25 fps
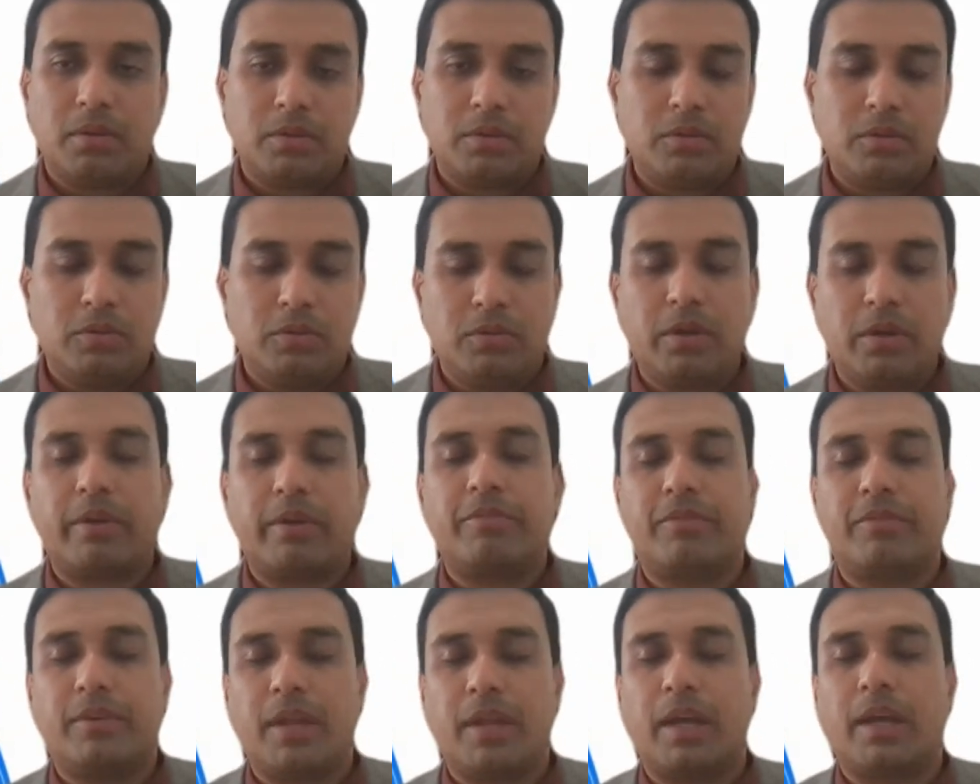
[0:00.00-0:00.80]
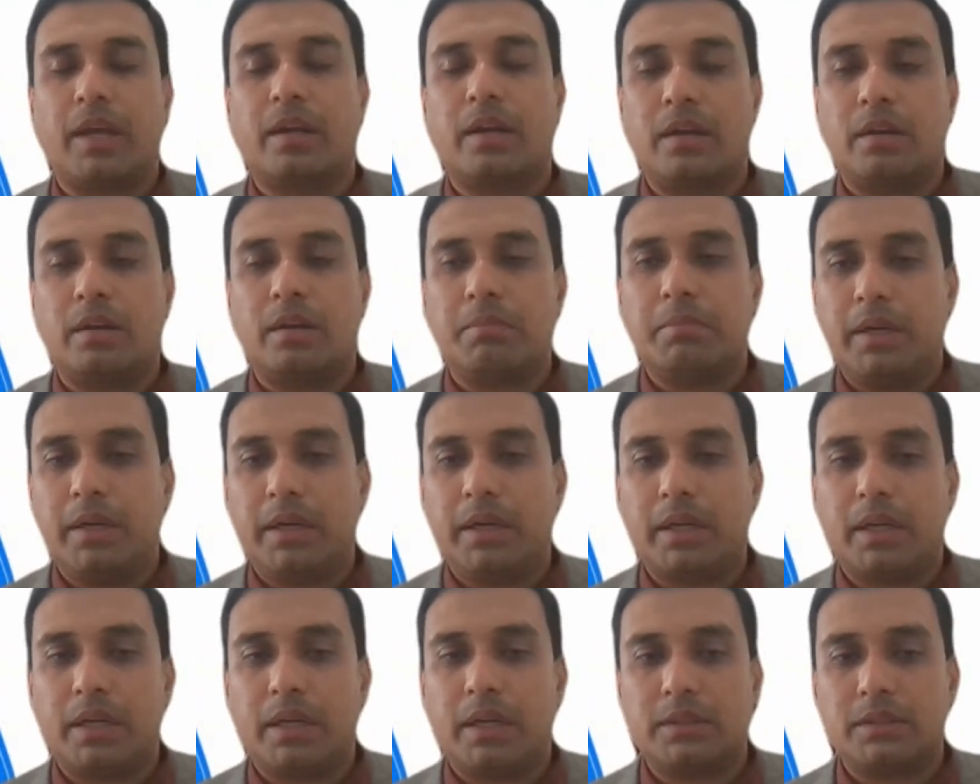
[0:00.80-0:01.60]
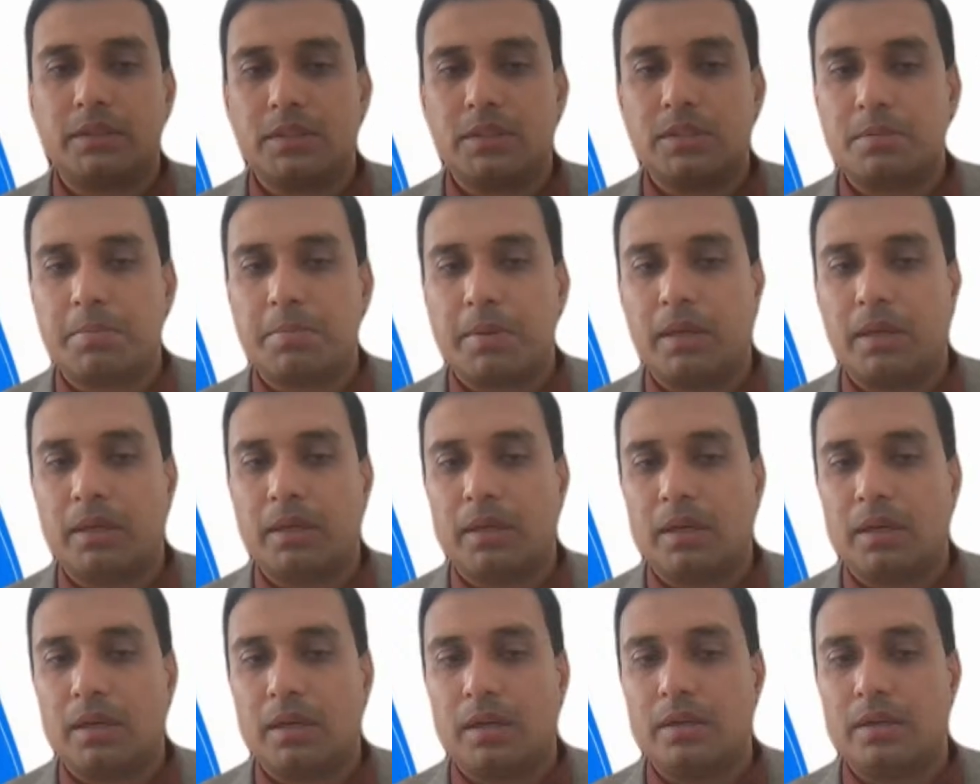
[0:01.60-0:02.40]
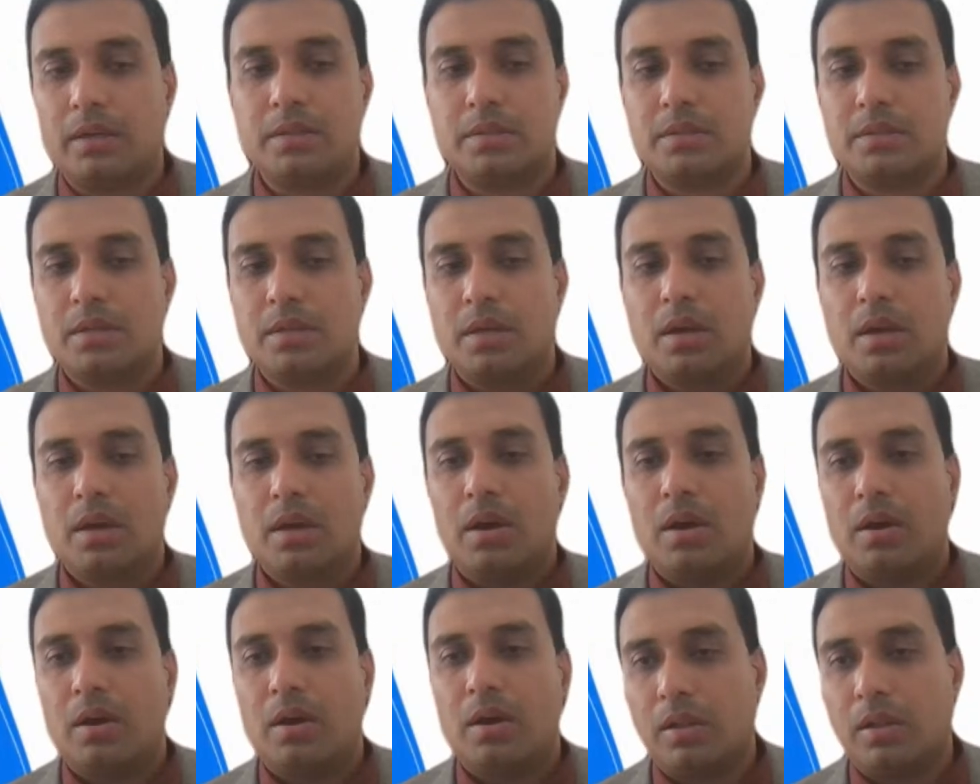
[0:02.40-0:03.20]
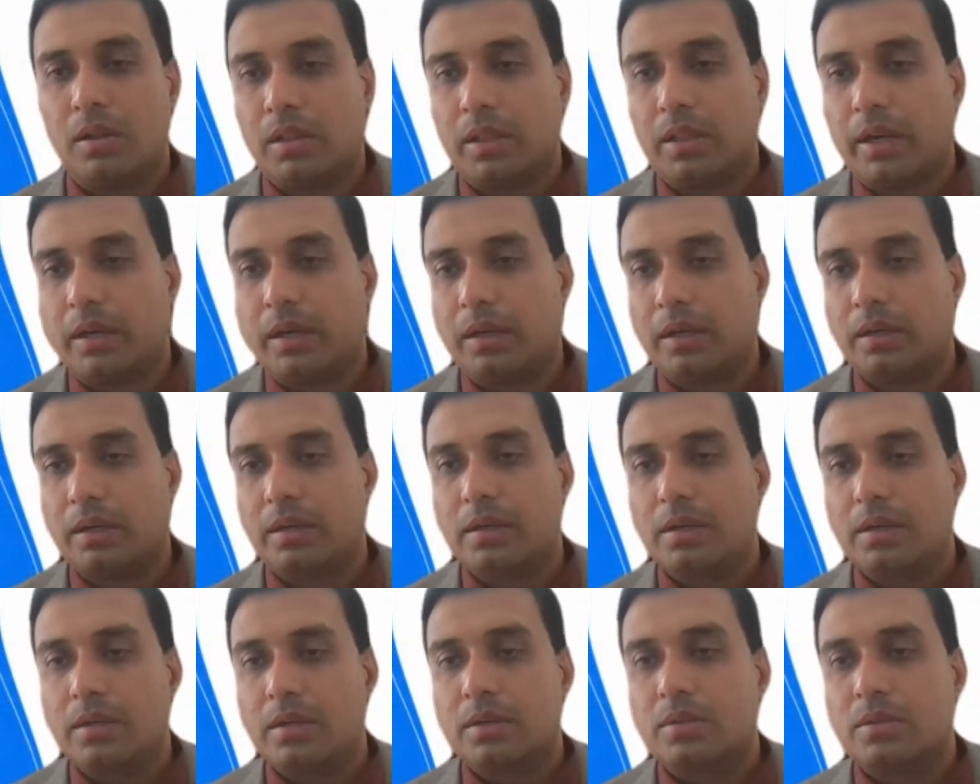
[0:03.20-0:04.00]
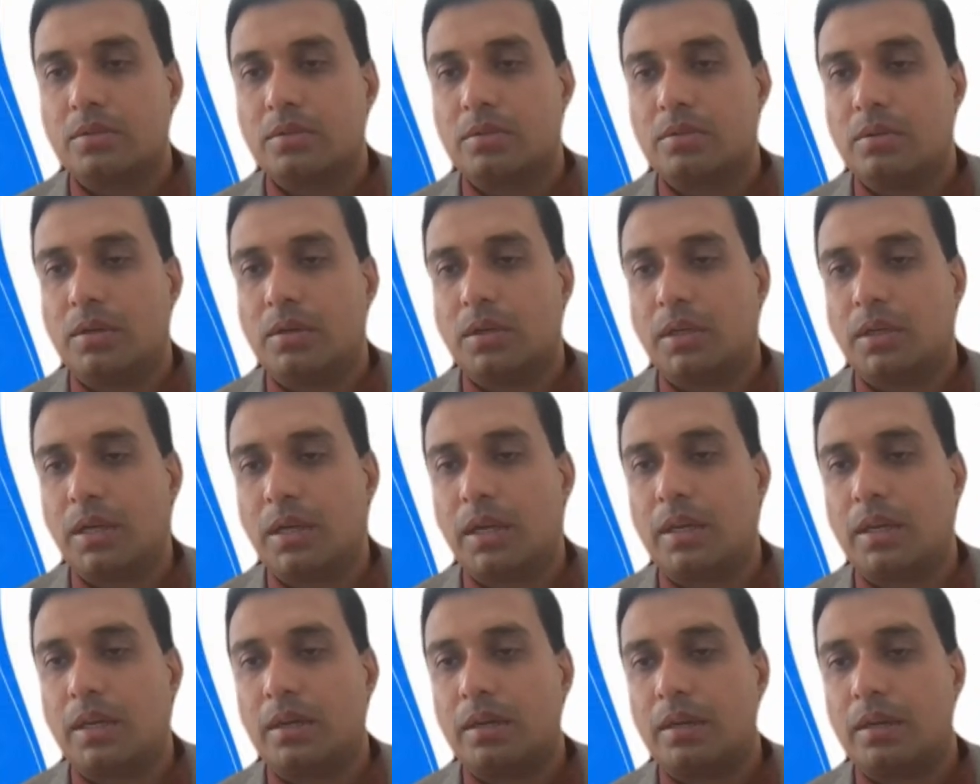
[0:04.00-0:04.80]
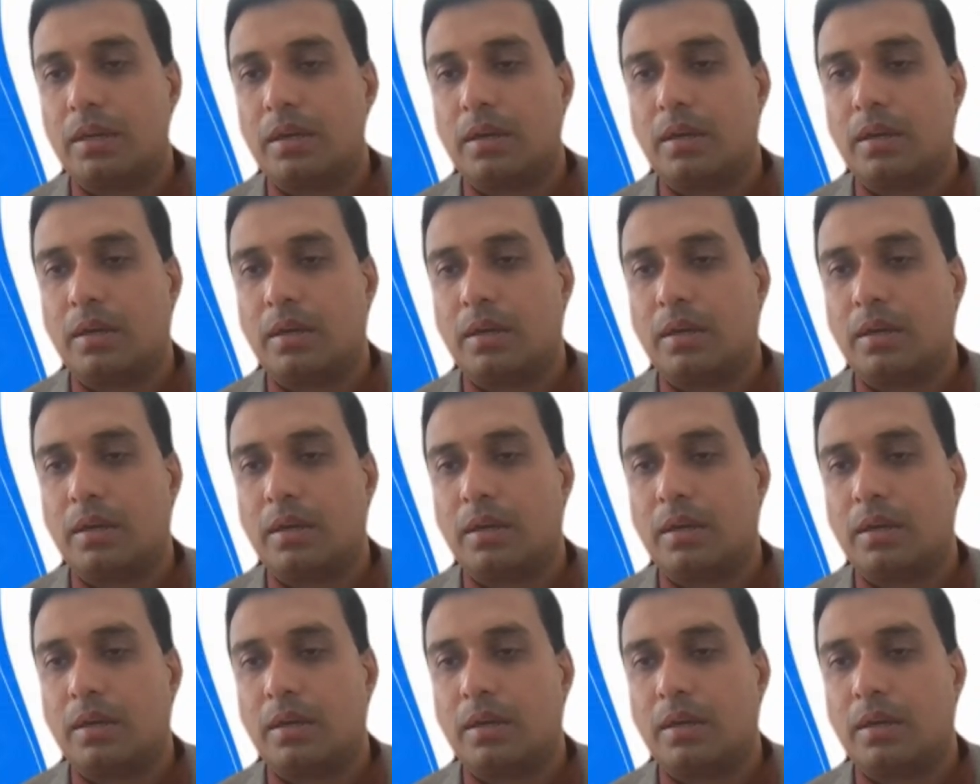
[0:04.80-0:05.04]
You would have taken medications, painkillers, all that. So again,